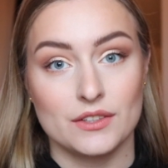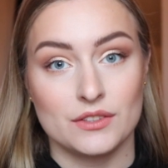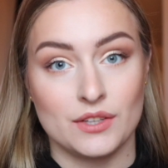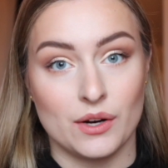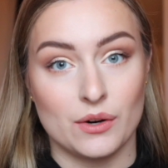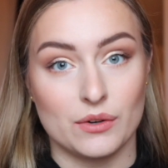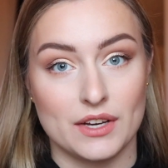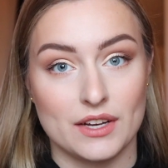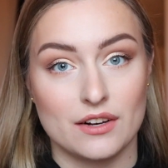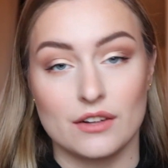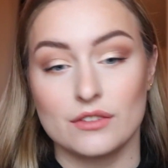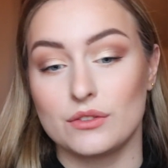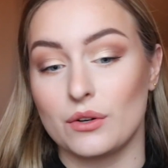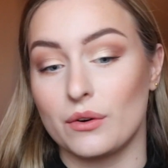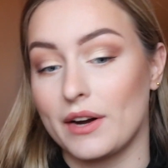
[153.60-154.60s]
So the
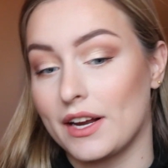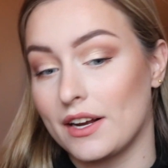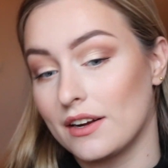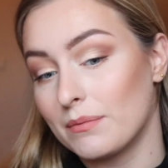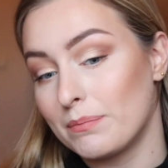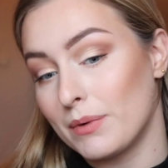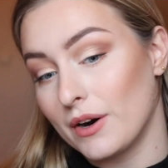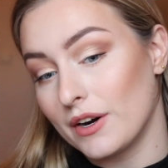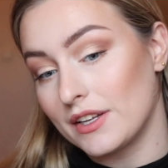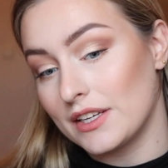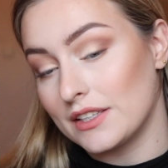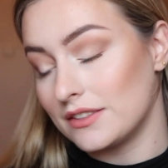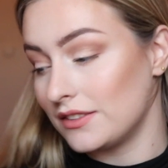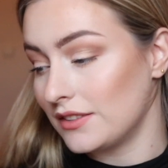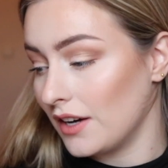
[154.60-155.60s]
contouring part
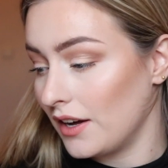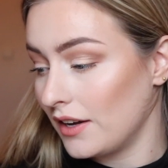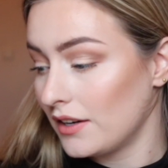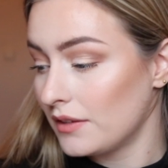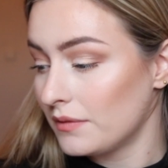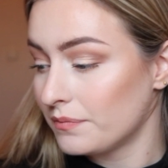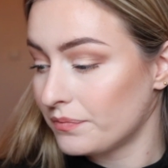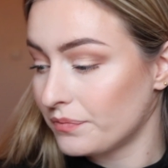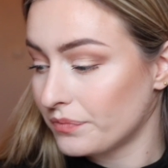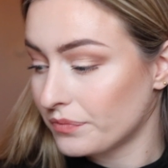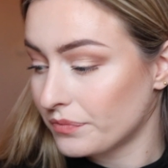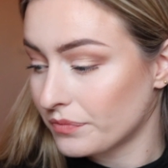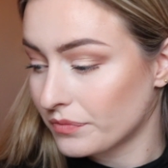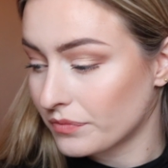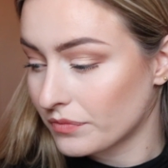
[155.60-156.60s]
is done.
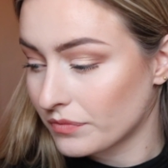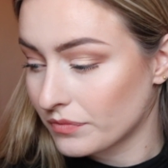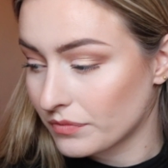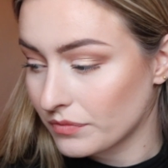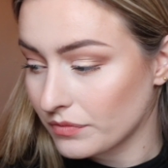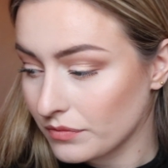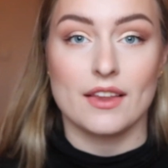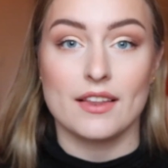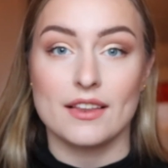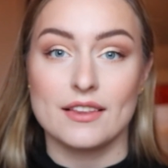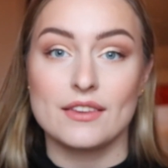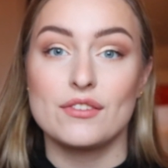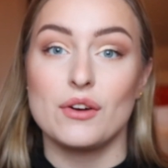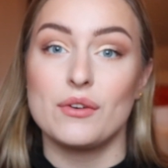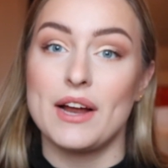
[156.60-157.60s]

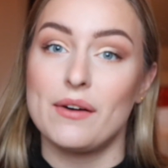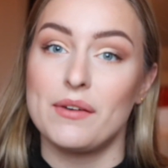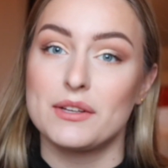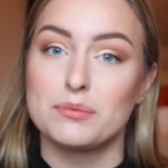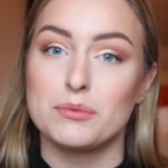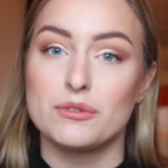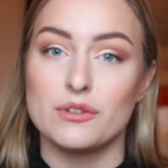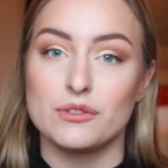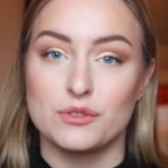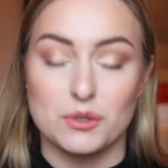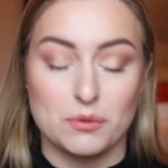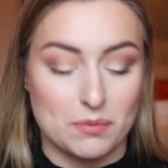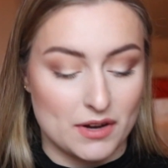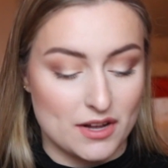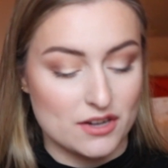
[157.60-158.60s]
So now let's move on
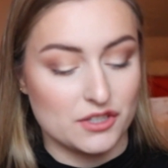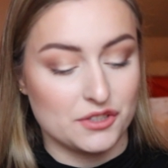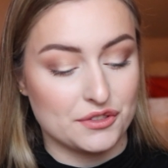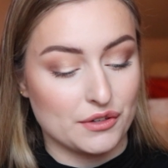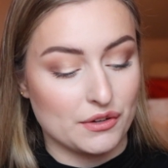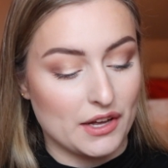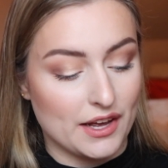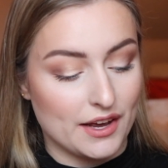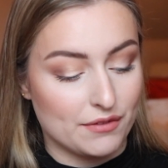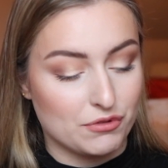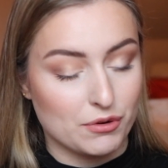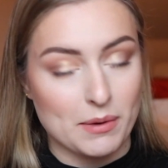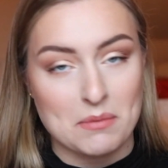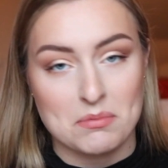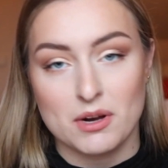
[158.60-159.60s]
to blush.
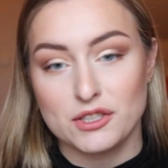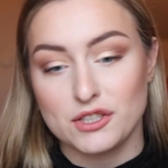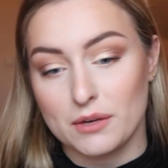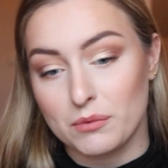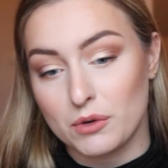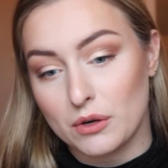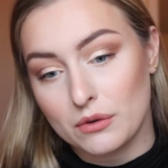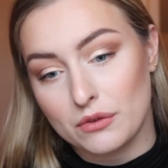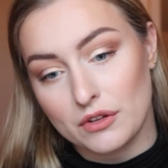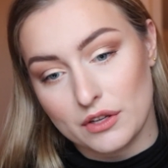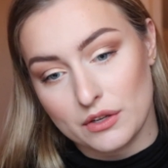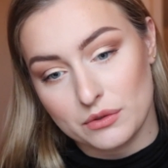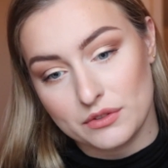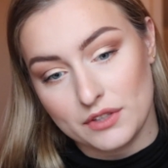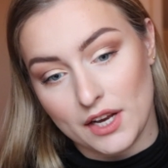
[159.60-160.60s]
For my blush I'm going to
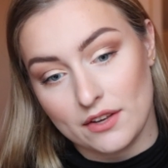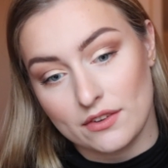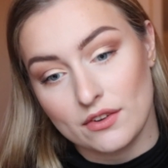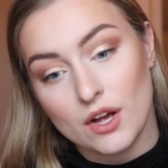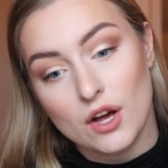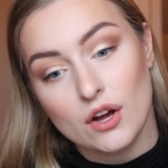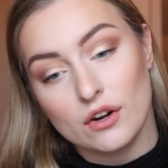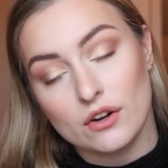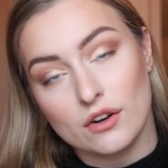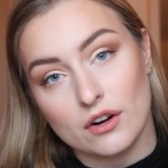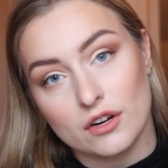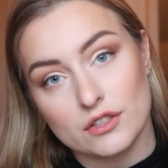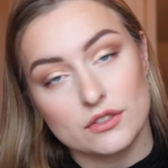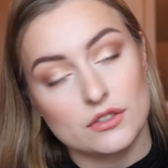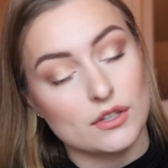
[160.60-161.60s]
use this
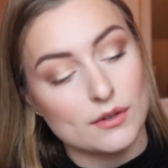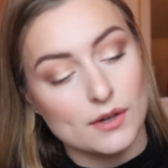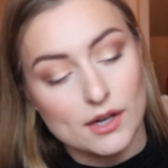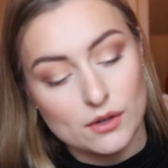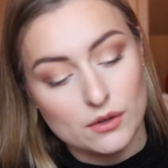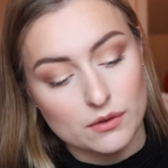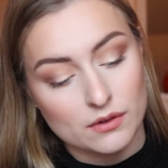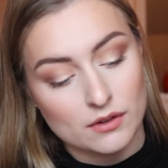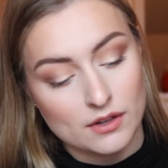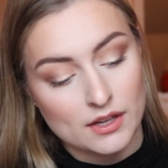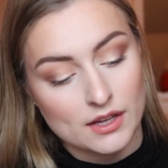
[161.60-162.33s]
NARS Duo.